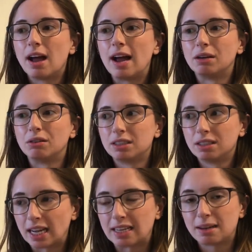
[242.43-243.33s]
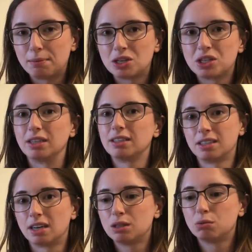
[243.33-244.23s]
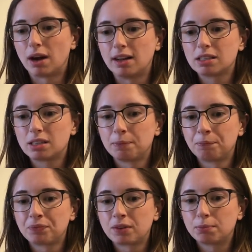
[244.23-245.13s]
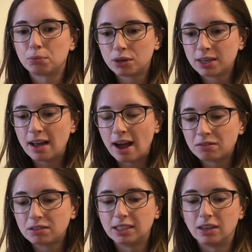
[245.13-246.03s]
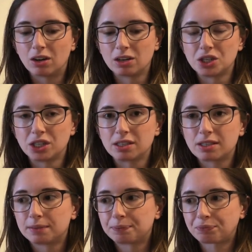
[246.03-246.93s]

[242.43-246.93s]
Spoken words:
and it, as I mentioned, it does rest pretty heavily on just